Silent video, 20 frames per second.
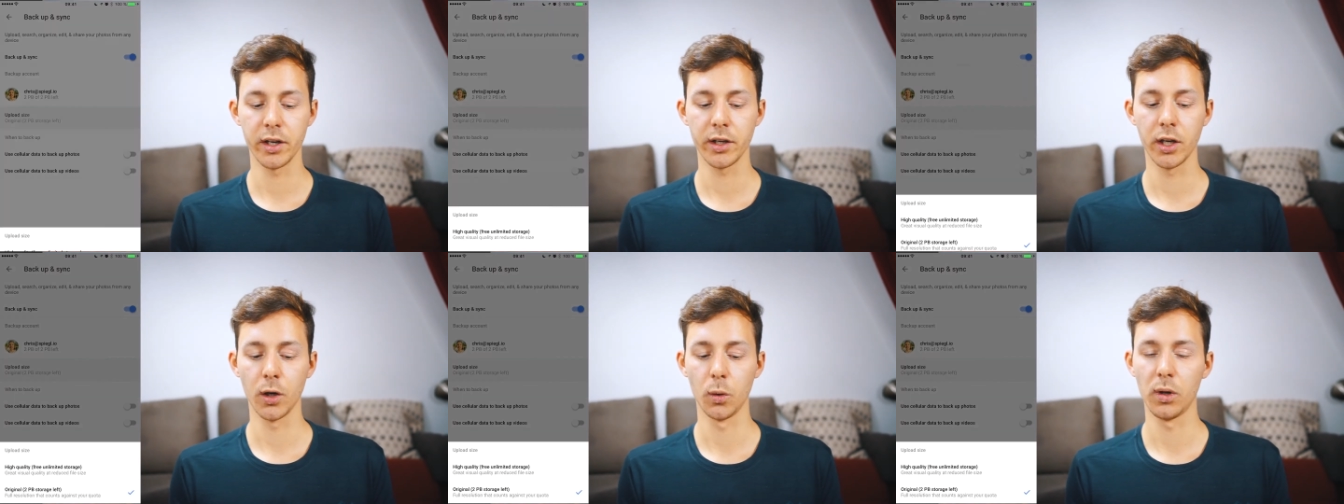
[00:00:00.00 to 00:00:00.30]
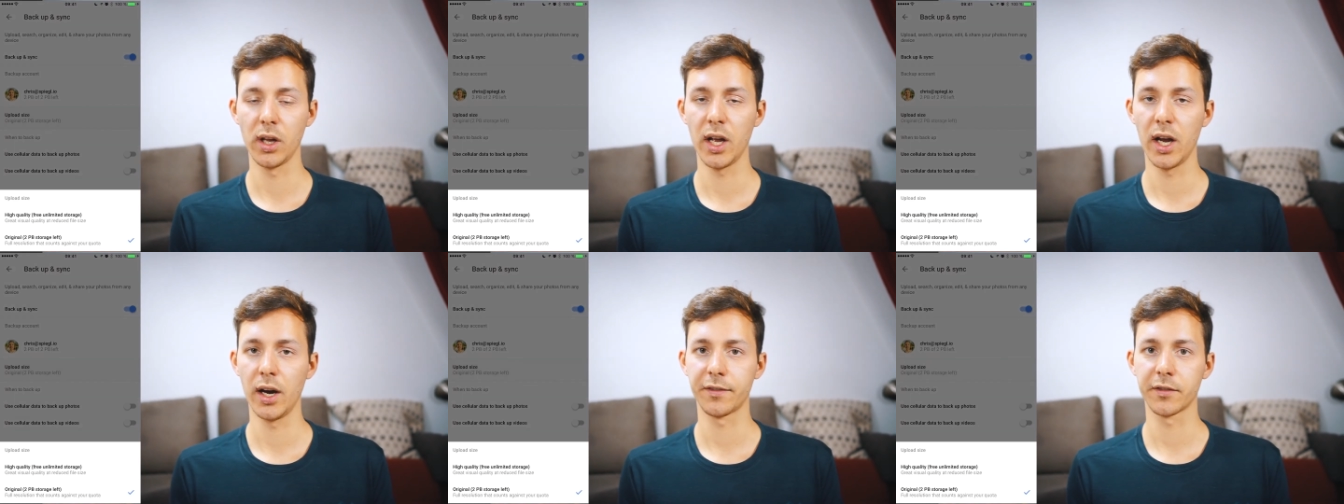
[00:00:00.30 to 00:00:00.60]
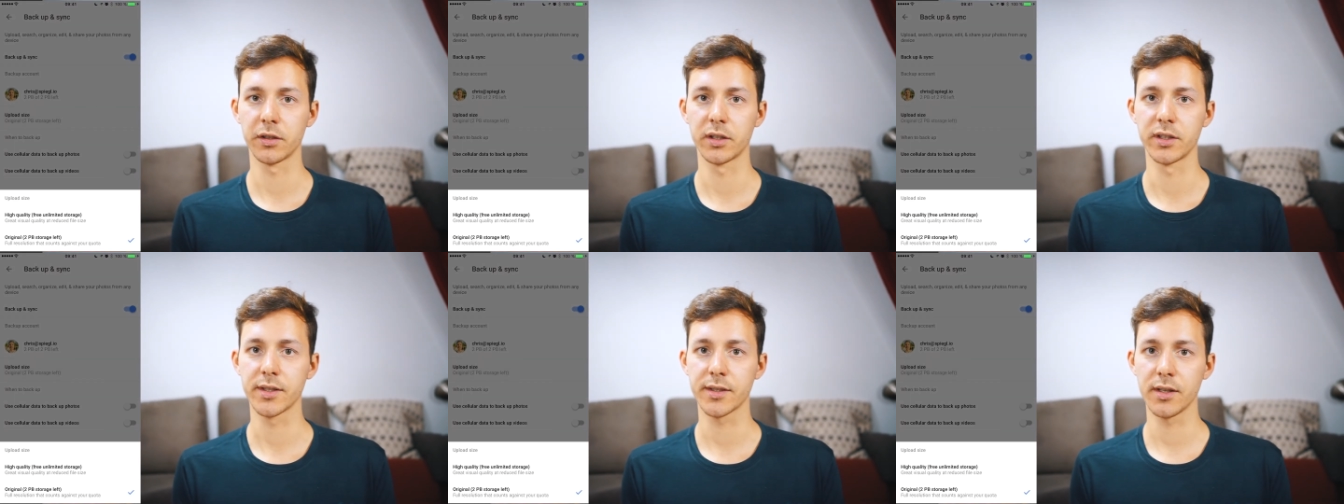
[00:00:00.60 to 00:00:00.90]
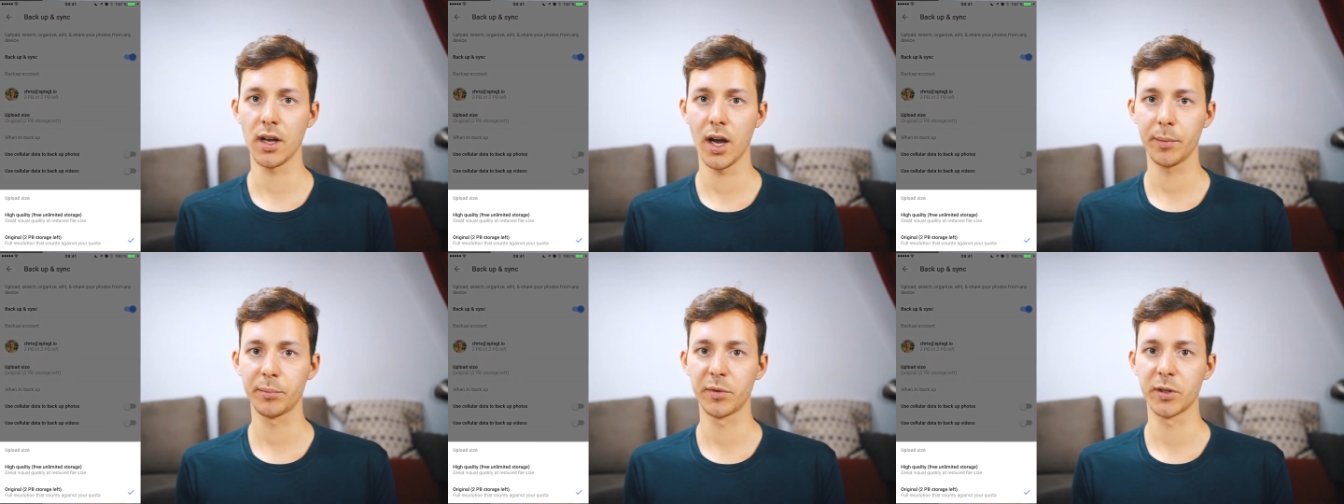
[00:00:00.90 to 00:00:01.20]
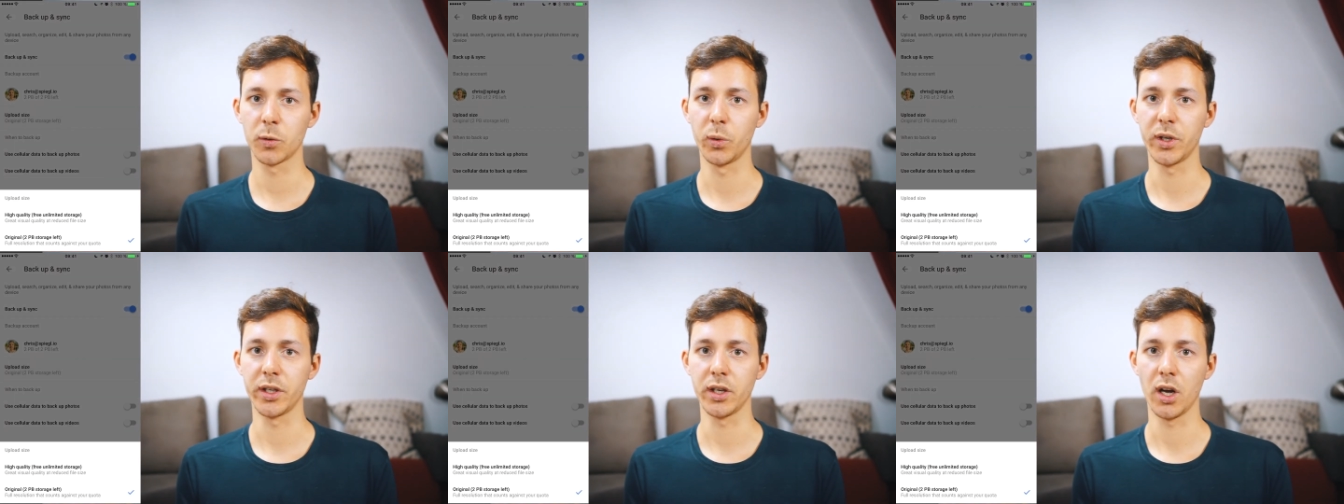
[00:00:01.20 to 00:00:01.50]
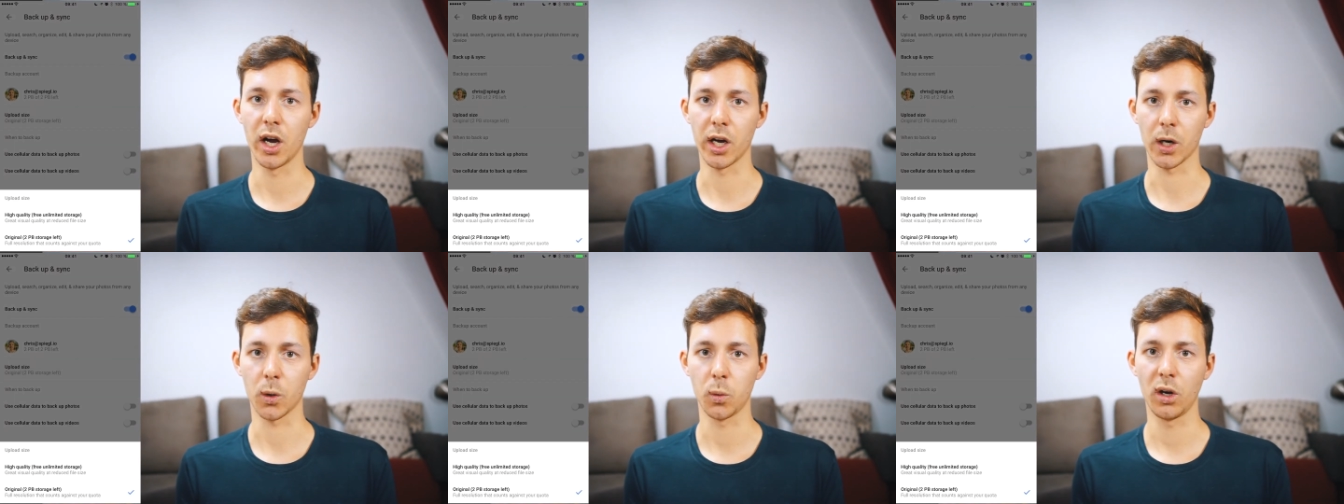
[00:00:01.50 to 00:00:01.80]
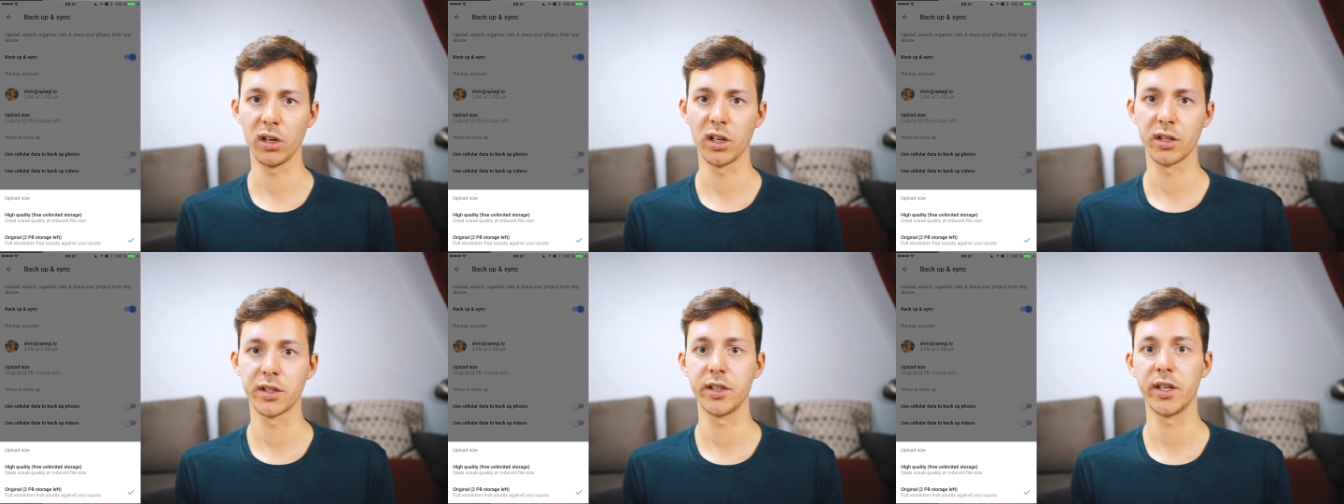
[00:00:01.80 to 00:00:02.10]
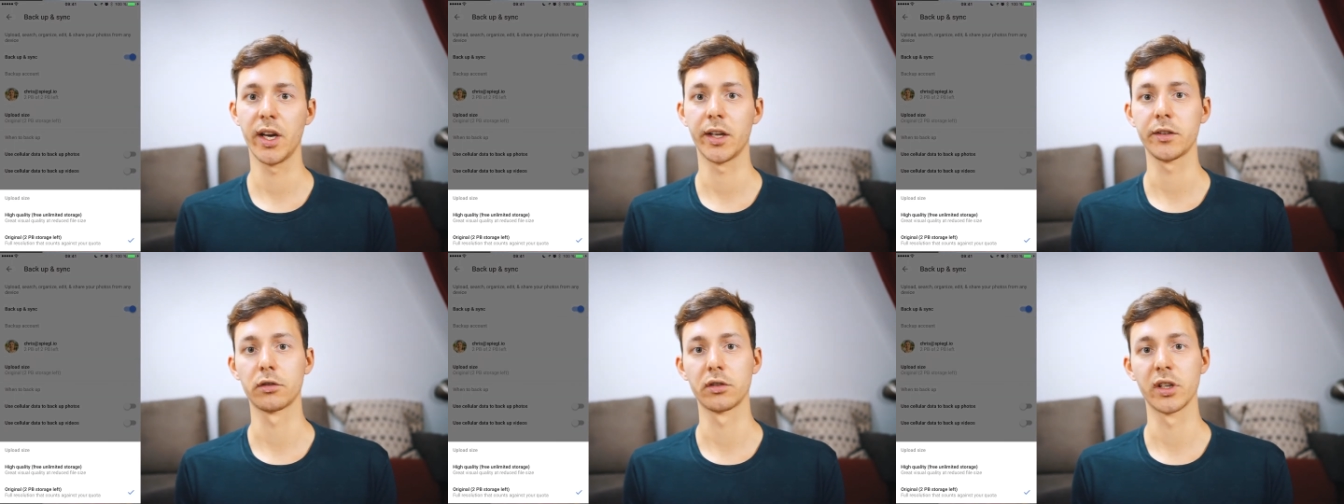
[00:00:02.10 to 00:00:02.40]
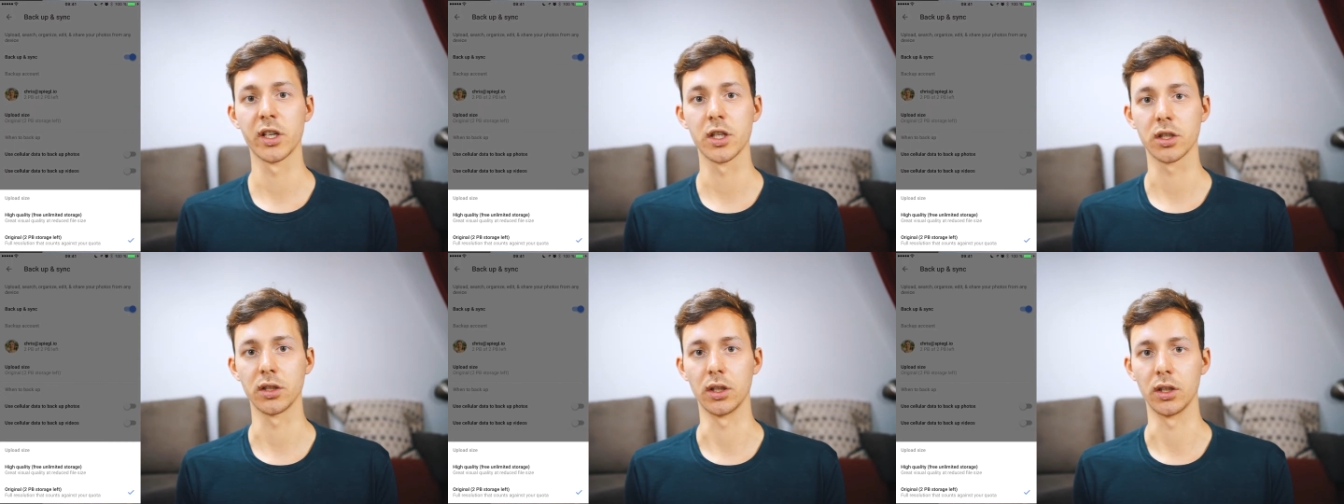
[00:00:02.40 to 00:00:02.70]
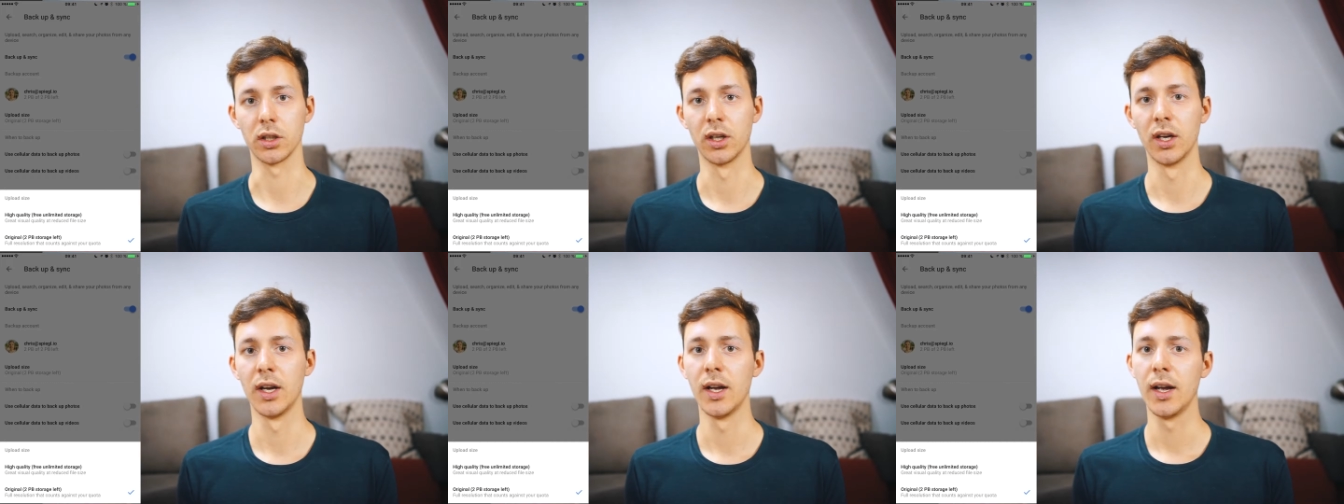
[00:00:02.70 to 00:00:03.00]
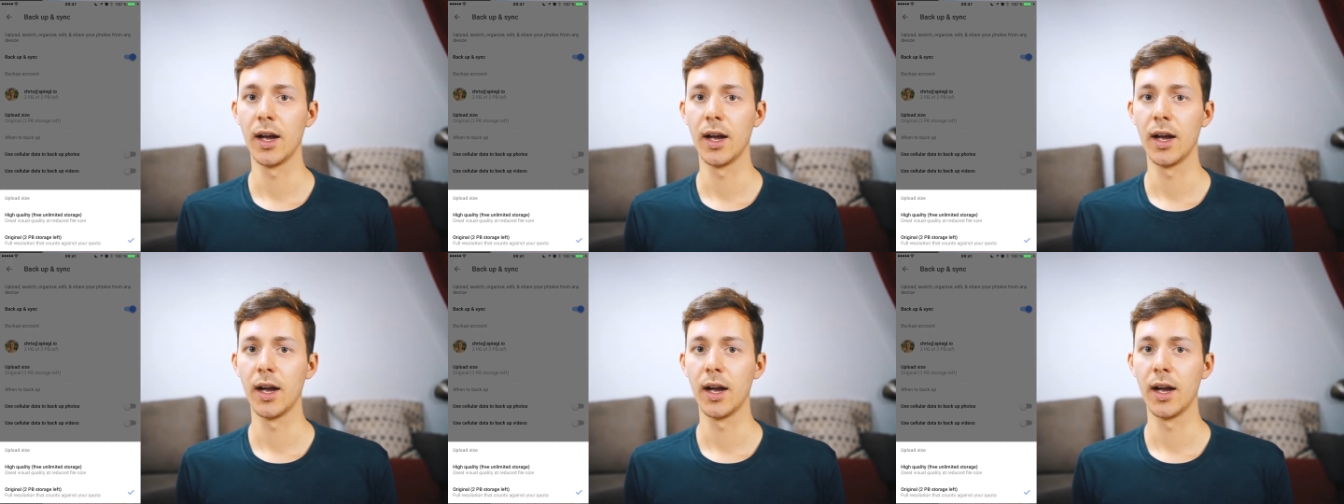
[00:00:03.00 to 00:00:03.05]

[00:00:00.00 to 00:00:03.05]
you will have to decide between high quality and original.